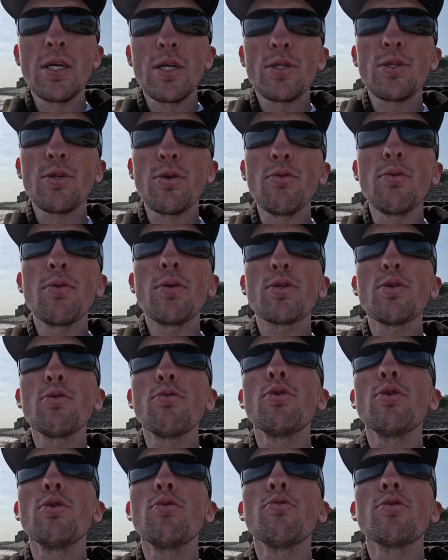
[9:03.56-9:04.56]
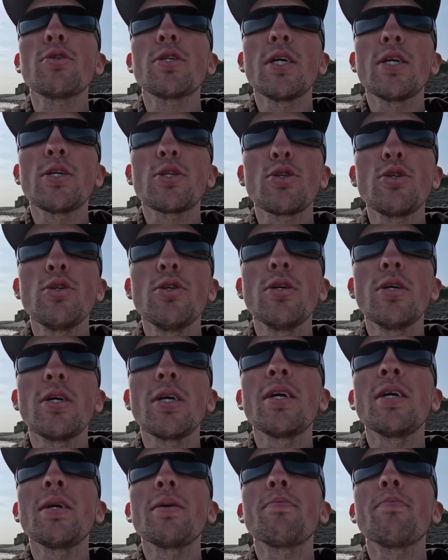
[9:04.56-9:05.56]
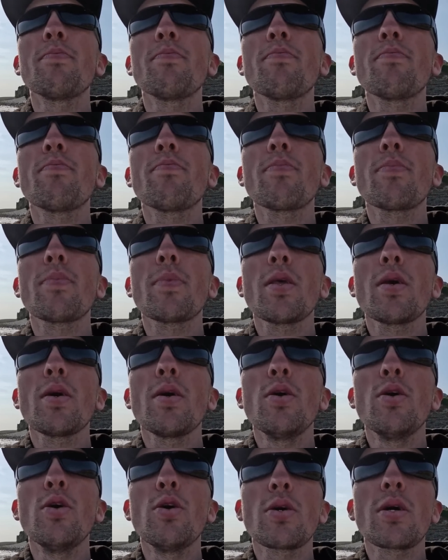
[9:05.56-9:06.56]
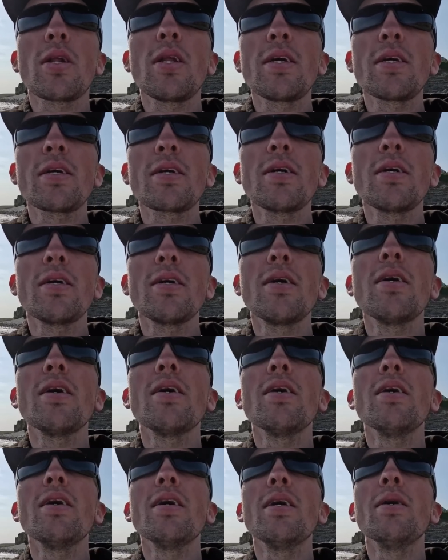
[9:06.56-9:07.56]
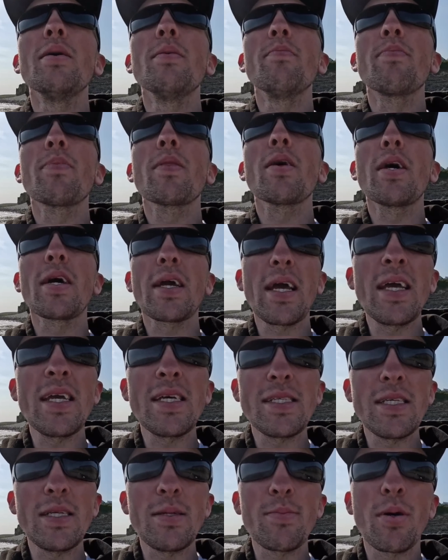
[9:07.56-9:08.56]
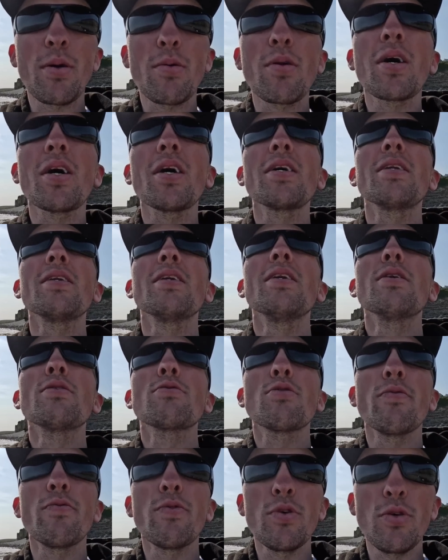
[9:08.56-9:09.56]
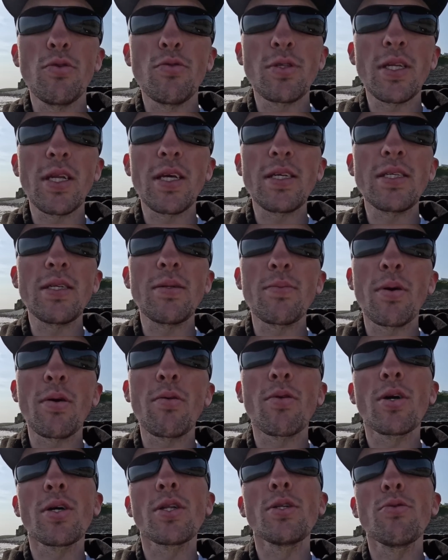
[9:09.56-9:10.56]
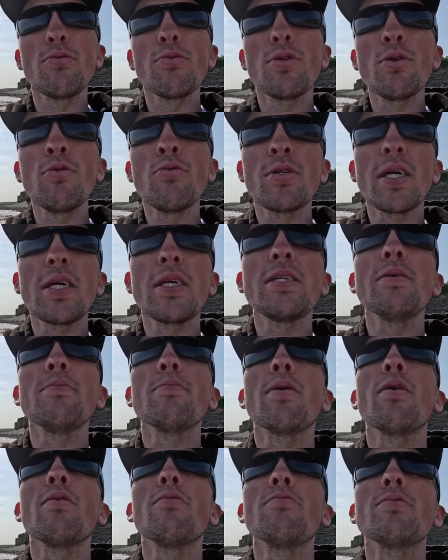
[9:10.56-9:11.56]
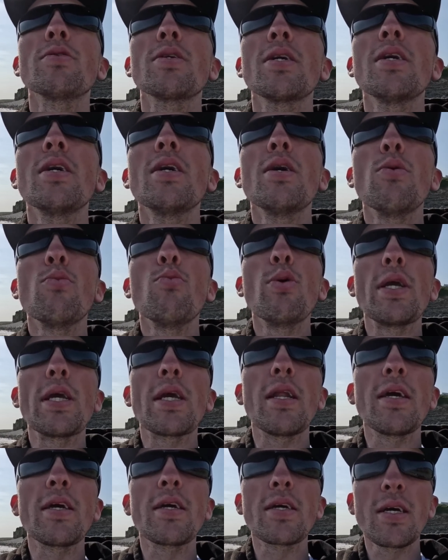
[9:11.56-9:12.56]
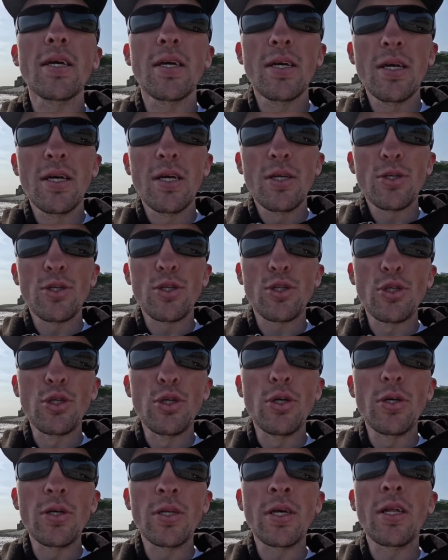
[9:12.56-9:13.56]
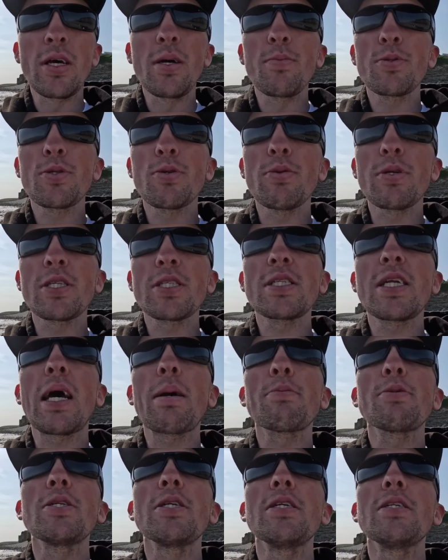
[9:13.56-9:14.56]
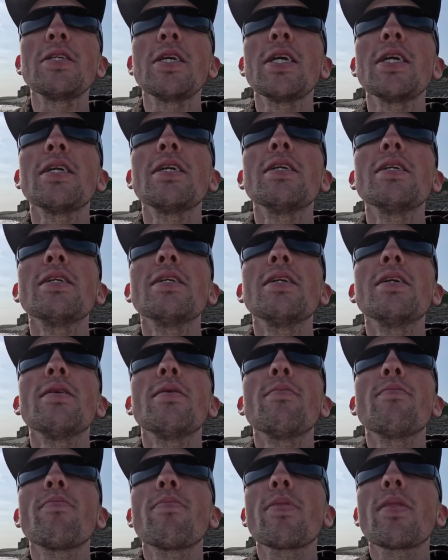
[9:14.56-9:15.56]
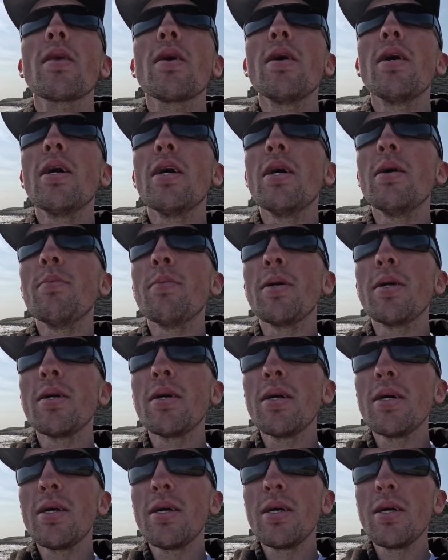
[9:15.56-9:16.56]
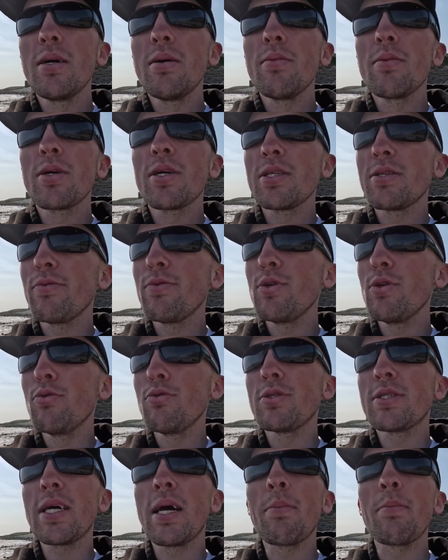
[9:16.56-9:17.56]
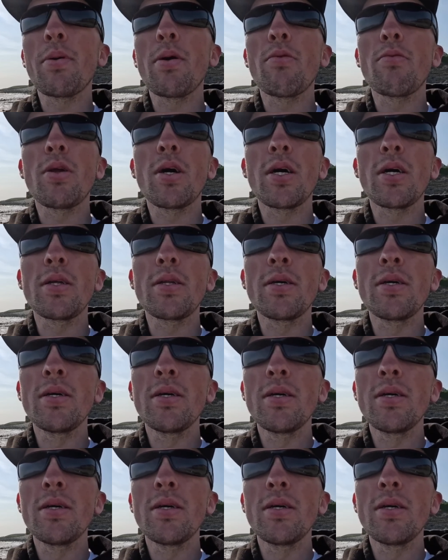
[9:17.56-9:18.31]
you, do use a short hook link, like 18-pound line. So if you use an 18-pound line, you use 18-pound weak link, just shorten it up so it snaps easier. Because if you use 10-pound line,